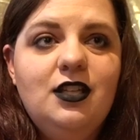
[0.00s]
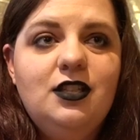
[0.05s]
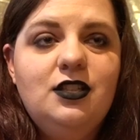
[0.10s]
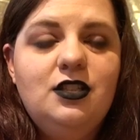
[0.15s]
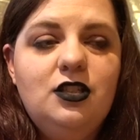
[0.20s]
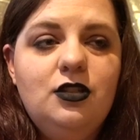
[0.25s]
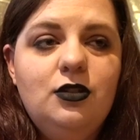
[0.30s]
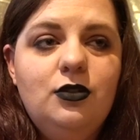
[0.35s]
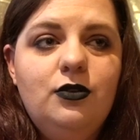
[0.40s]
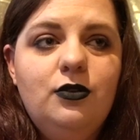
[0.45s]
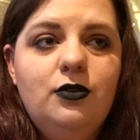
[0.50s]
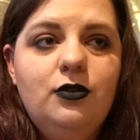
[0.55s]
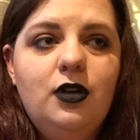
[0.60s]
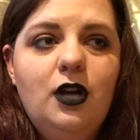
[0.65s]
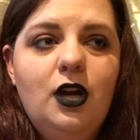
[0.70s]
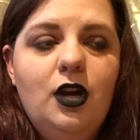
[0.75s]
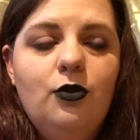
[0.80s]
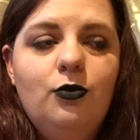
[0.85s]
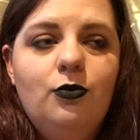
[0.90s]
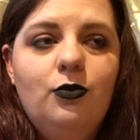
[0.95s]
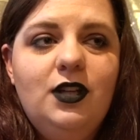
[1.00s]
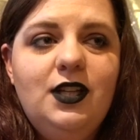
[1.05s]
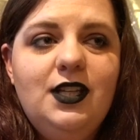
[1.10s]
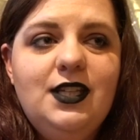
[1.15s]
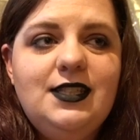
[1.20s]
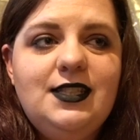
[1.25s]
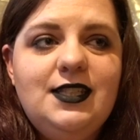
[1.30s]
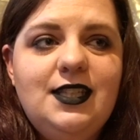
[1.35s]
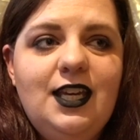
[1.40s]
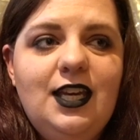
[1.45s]
to really
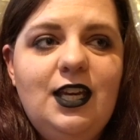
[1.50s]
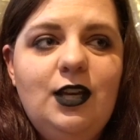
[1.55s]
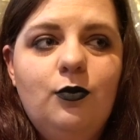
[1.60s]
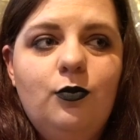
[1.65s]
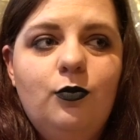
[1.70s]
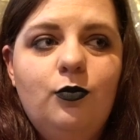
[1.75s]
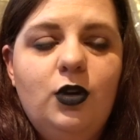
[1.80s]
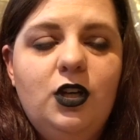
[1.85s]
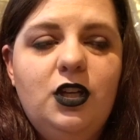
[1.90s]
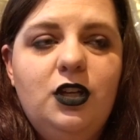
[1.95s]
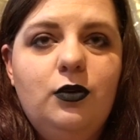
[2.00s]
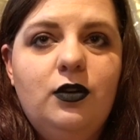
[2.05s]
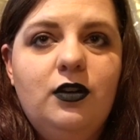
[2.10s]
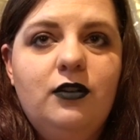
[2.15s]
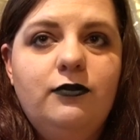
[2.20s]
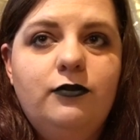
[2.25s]
see what you can